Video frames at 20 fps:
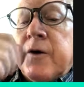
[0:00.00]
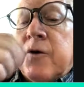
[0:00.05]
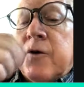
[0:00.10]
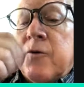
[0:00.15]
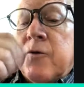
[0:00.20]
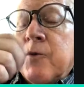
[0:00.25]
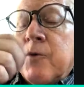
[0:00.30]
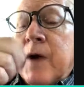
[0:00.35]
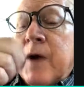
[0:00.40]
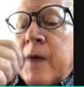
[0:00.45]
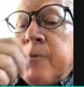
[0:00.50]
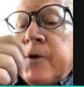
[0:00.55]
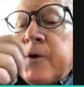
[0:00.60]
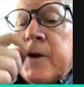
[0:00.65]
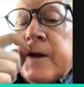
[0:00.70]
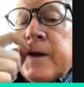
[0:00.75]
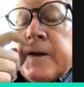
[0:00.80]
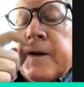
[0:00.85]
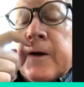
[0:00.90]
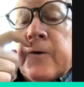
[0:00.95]

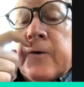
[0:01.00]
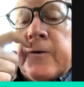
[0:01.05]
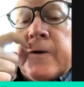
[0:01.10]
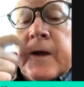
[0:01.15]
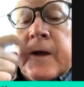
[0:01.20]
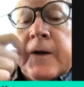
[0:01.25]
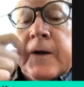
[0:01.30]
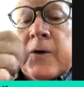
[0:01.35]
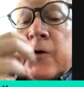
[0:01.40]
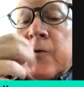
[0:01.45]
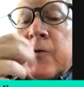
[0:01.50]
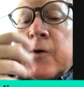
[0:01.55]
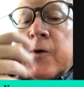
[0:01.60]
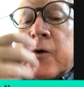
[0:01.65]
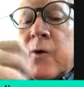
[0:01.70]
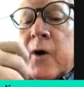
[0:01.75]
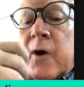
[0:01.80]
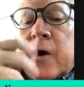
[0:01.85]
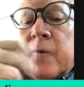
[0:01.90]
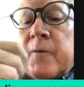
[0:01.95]
rapidly, they don't
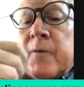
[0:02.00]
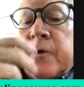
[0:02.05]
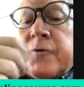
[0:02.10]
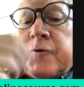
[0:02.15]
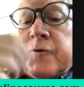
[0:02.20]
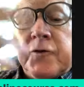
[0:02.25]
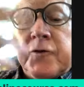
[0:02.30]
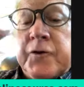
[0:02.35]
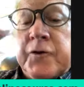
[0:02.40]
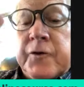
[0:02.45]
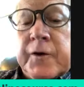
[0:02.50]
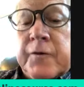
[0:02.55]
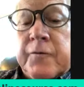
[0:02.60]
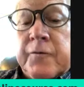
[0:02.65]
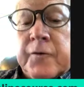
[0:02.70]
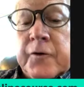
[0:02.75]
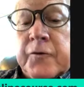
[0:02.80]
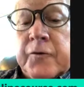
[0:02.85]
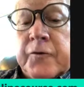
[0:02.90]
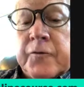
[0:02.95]
require much chewing,
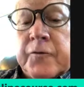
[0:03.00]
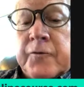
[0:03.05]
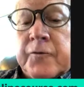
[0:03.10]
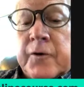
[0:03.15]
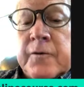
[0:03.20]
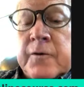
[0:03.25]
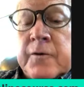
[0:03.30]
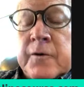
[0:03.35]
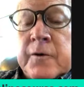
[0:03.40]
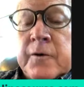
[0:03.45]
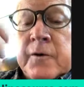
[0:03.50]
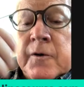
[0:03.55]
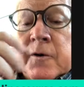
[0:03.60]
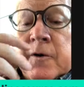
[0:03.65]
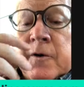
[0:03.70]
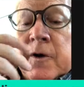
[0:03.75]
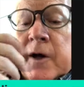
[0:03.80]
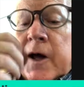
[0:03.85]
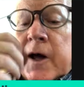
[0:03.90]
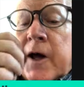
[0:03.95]
first of all,
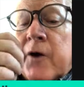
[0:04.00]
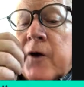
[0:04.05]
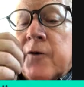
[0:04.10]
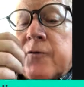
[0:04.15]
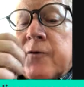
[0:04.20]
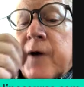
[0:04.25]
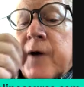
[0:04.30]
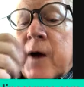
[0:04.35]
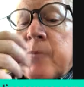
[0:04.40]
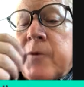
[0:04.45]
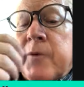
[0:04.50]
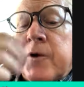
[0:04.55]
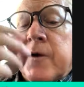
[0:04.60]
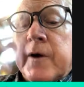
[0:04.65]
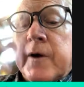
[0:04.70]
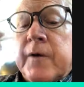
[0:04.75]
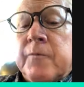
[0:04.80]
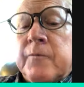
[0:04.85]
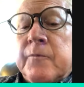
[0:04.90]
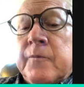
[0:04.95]
and are rapidly
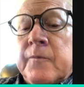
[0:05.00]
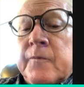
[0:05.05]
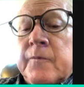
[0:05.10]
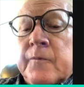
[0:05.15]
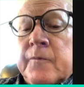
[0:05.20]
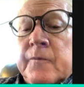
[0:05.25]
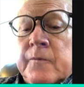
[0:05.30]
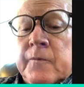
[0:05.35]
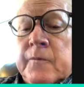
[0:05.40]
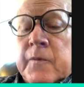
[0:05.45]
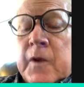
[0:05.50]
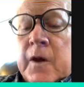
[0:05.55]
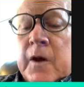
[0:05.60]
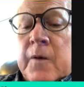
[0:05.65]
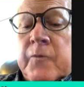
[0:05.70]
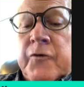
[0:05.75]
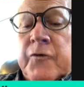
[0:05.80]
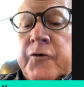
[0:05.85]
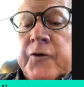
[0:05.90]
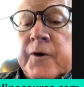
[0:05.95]

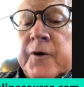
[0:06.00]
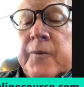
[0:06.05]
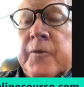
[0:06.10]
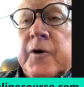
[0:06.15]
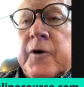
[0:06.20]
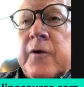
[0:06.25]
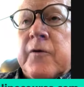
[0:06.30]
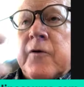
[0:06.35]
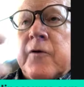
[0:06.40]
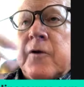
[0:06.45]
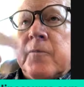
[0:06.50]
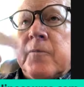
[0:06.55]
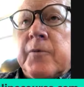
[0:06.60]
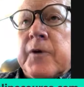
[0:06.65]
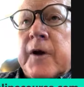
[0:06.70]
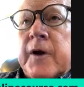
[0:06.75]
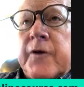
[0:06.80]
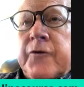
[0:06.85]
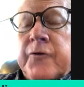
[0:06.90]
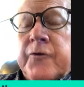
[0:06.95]
absorbed into the
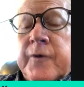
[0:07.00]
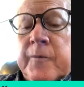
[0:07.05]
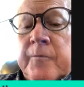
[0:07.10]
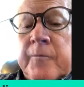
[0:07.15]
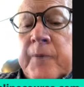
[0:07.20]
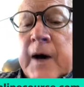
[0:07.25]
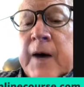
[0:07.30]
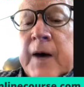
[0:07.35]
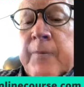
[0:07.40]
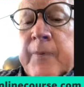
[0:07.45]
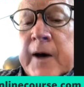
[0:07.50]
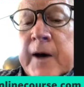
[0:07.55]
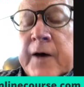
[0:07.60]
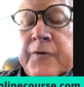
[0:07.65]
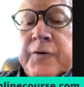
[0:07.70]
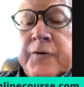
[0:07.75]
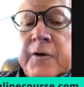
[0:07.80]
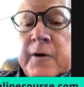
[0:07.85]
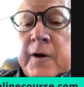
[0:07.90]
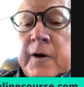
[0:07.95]
bloodstream,
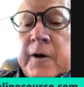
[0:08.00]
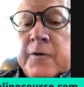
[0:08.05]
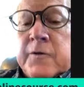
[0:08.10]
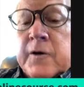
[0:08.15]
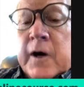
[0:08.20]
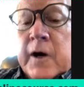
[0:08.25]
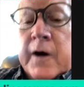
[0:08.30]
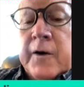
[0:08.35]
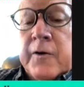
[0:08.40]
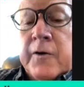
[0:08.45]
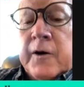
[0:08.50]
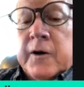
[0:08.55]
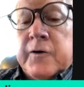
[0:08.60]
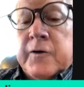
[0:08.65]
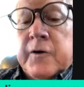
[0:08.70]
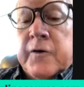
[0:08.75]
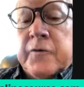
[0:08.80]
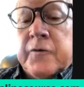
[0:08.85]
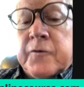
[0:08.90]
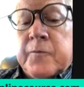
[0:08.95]
bypassing that entire
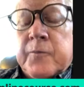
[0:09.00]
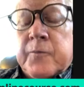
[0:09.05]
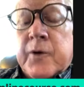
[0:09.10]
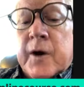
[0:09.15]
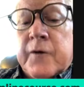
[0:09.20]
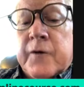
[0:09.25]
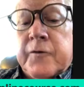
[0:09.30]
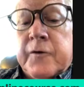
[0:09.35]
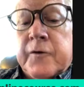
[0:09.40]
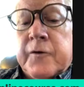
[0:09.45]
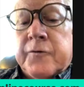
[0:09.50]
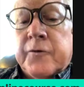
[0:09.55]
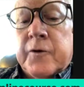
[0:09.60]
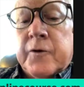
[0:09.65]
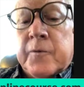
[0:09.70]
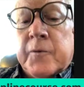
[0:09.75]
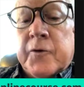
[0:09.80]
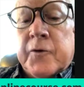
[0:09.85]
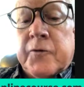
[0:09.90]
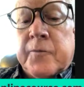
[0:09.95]
digestive process for the
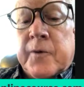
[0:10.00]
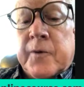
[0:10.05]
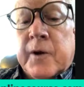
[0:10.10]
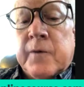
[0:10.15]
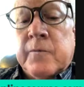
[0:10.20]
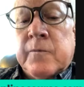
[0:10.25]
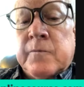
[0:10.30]
most part,